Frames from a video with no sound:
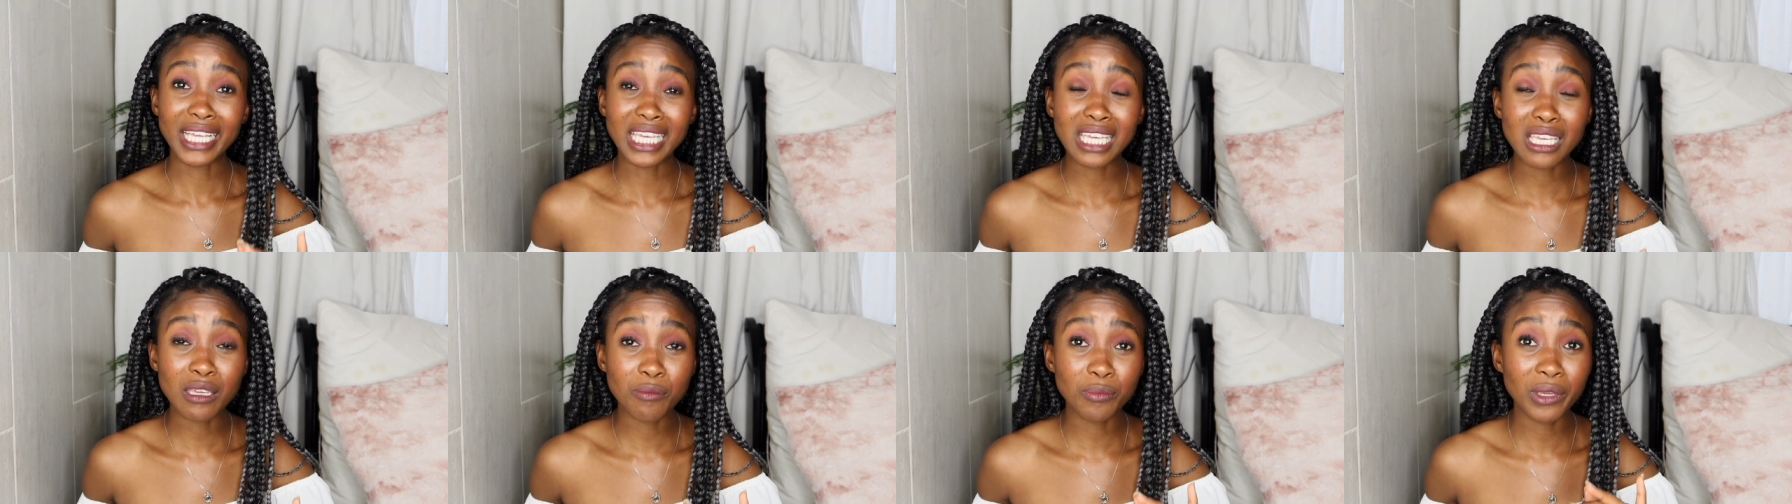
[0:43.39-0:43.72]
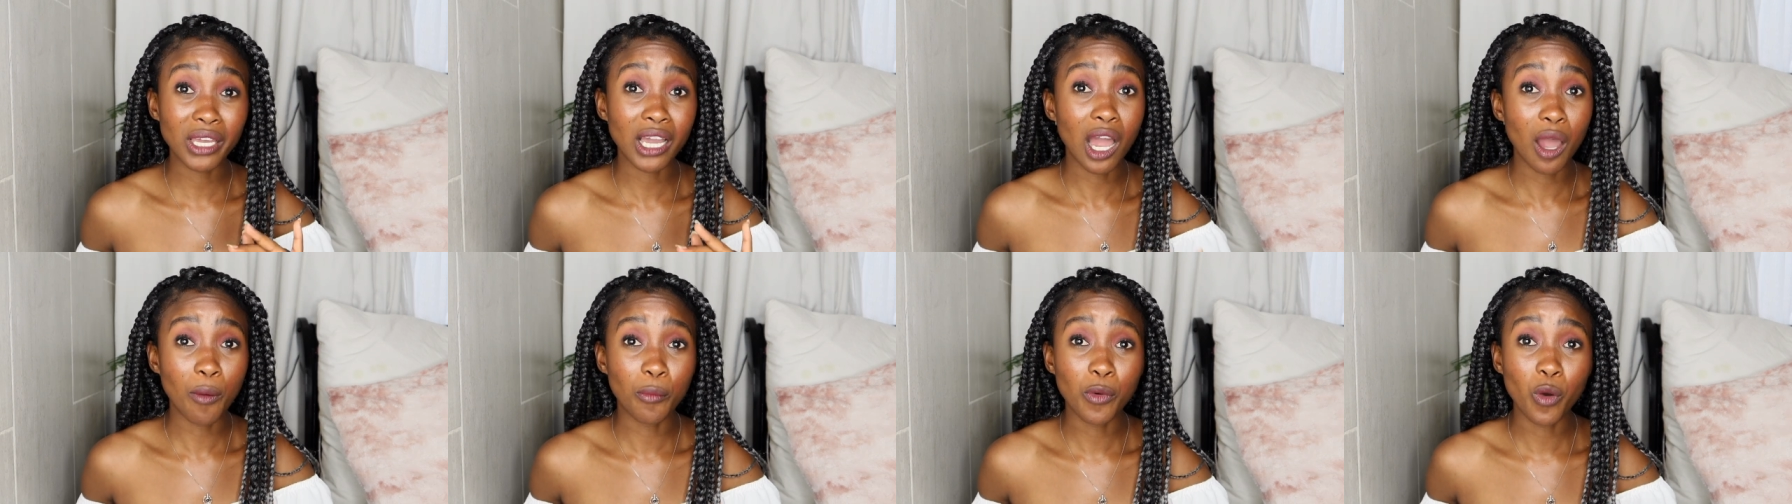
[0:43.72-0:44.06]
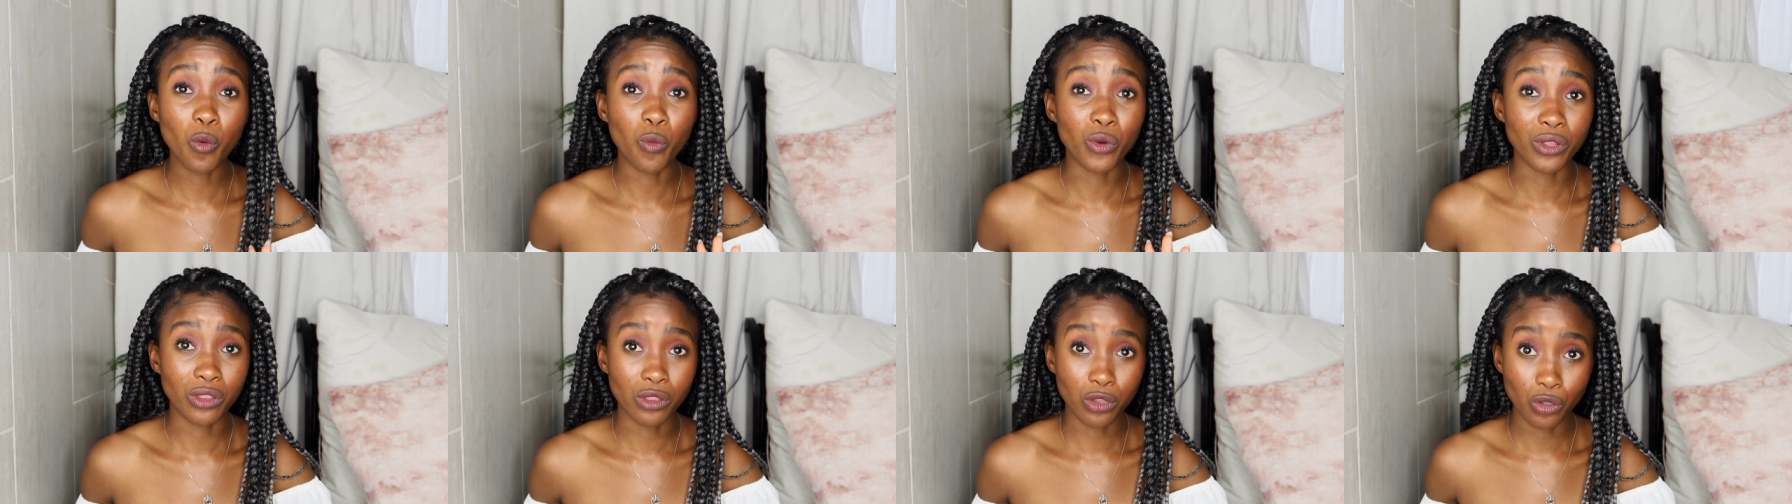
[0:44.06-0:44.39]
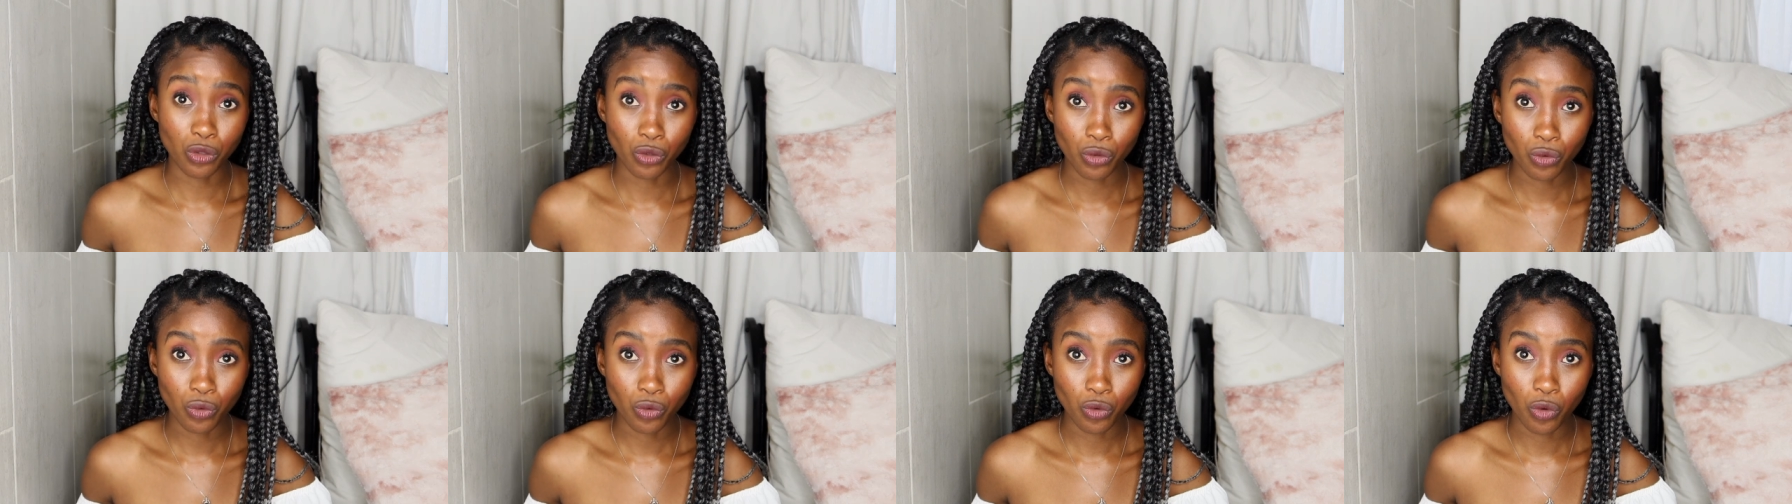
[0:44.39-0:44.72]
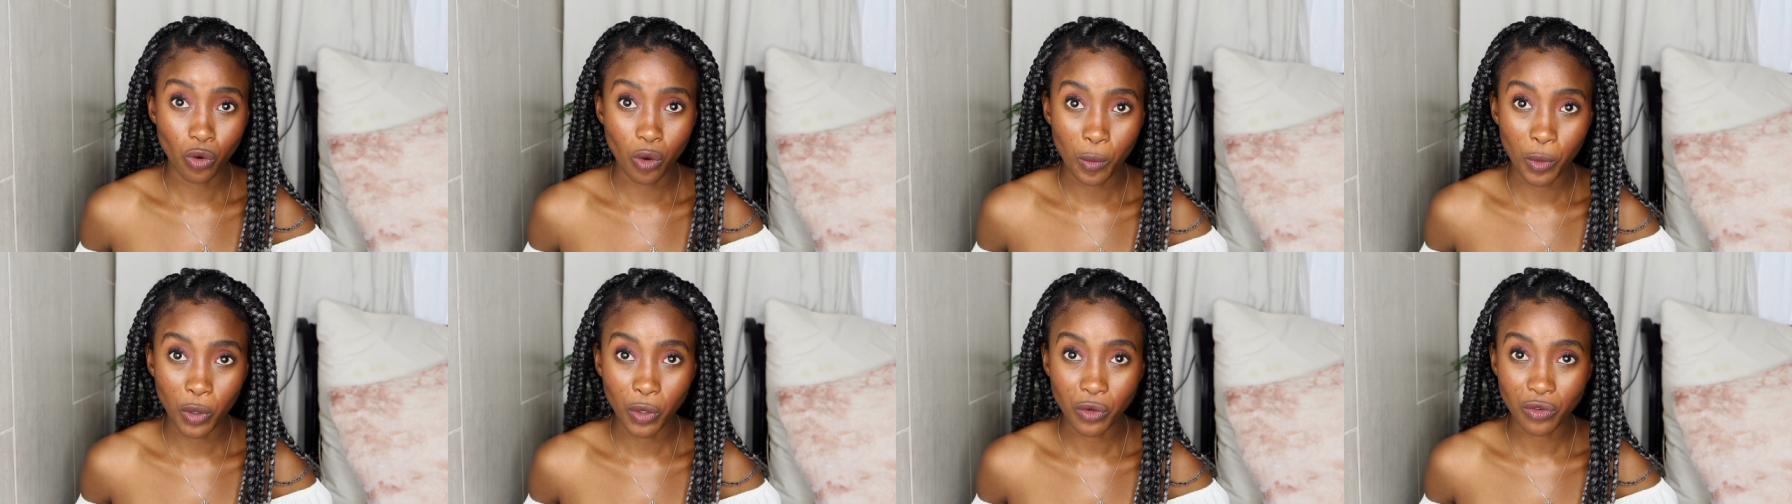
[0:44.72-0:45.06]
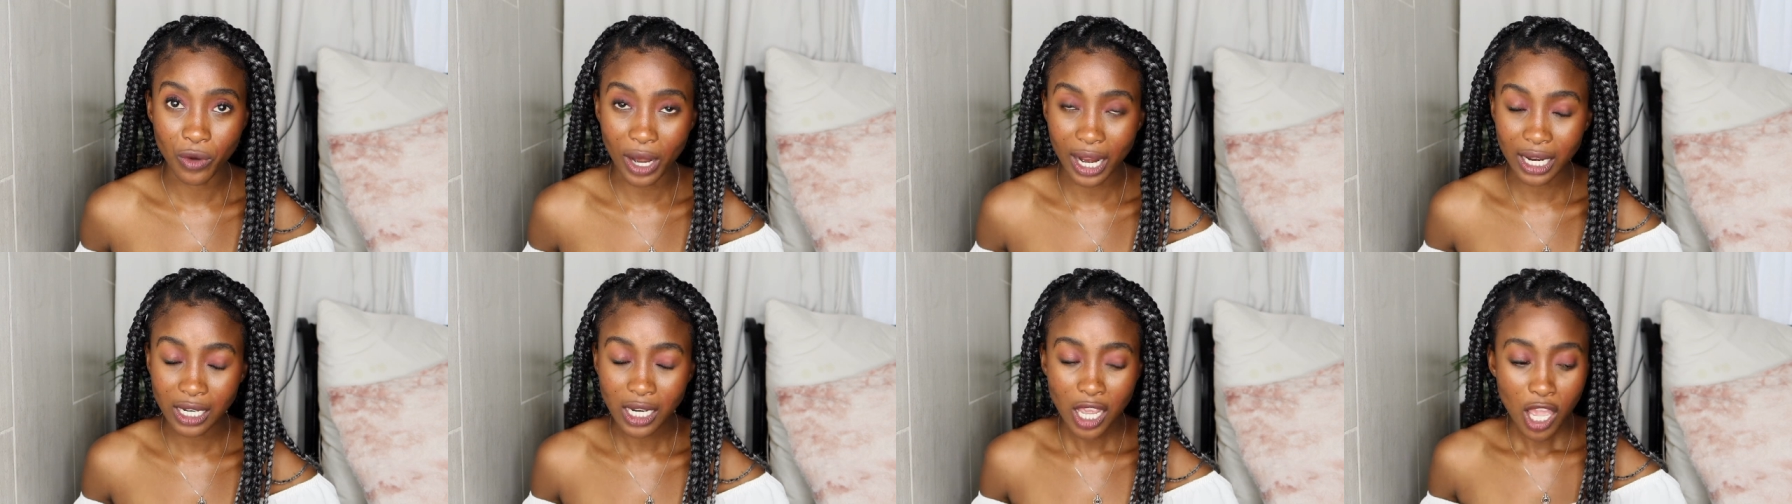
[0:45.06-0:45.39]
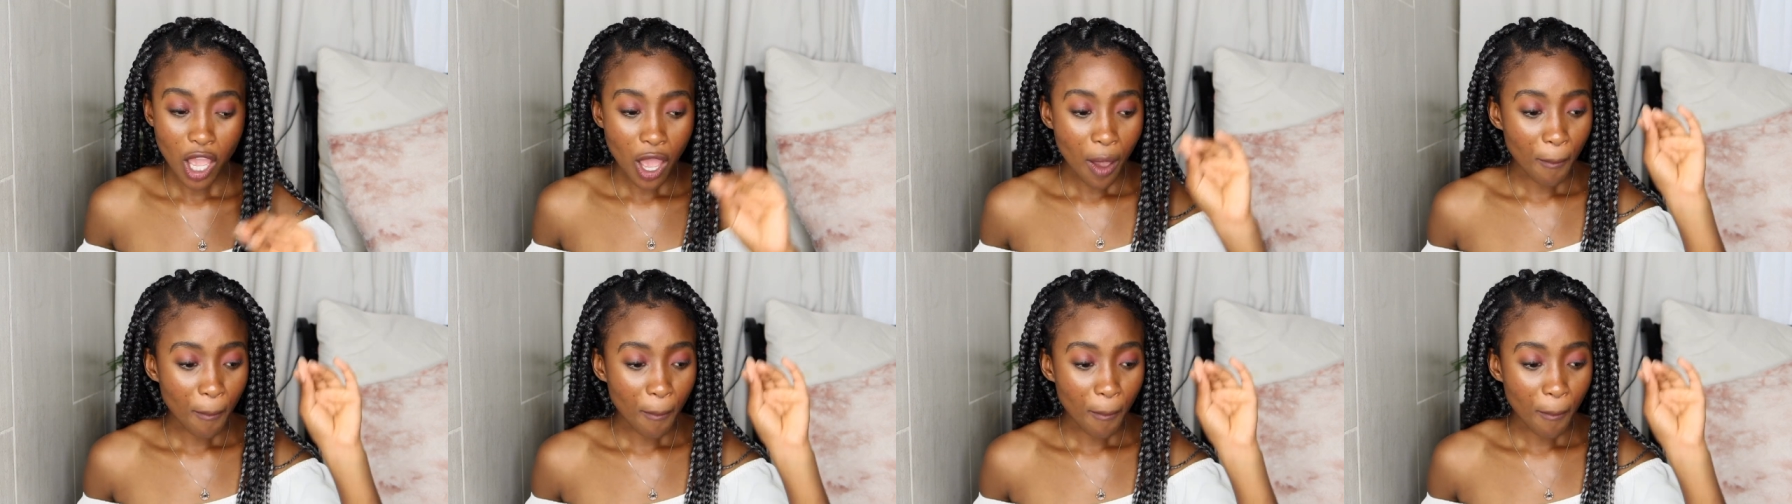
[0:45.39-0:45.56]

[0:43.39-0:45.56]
keeping up with the new normal, right?